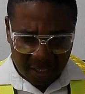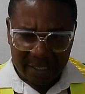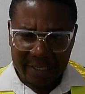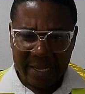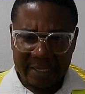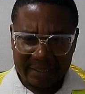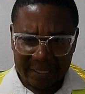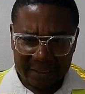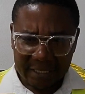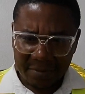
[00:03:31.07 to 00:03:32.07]
The
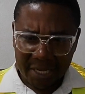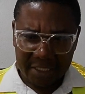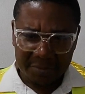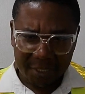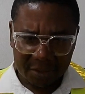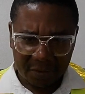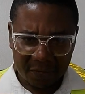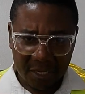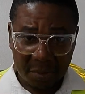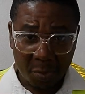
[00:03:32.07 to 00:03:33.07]
essential management of
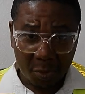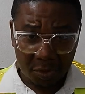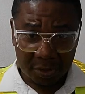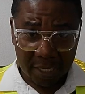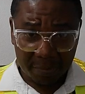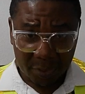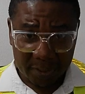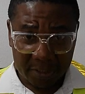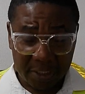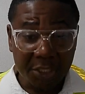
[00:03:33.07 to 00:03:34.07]
carbon monoxide
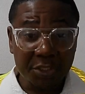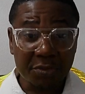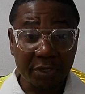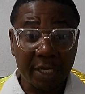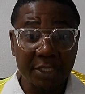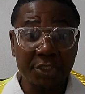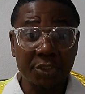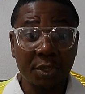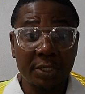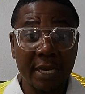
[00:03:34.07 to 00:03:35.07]
poisoning is to
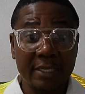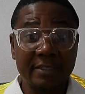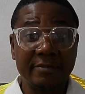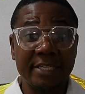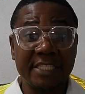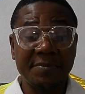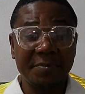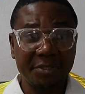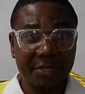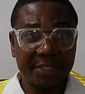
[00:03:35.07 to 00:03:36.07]
ensure that the
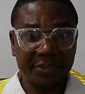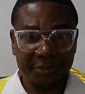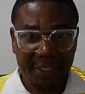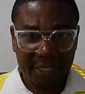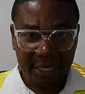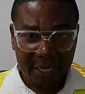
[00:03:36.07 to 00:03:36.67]
respiratory